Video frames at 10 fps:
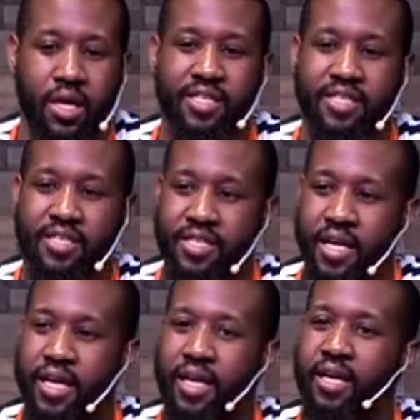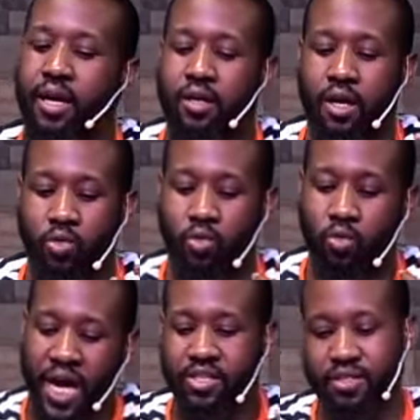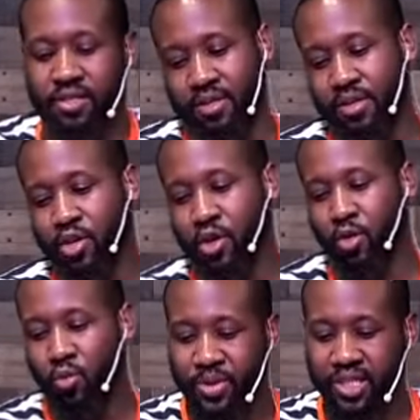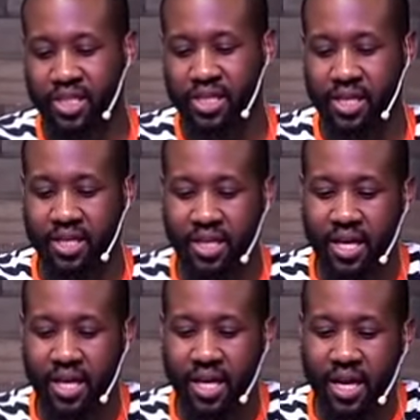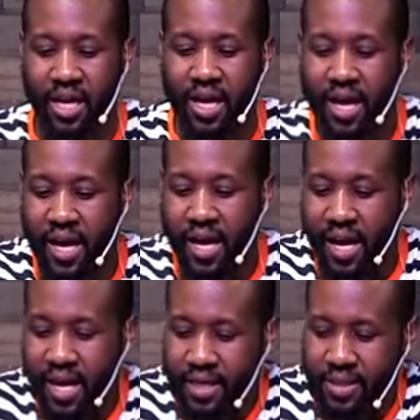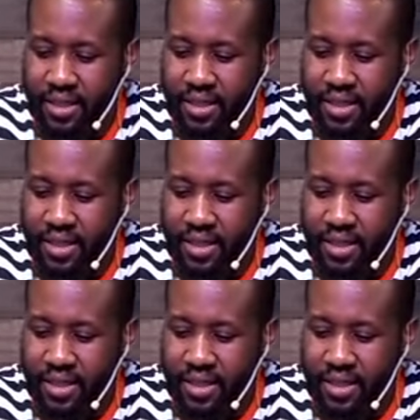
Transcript: sin and unrighteousness and corruption. And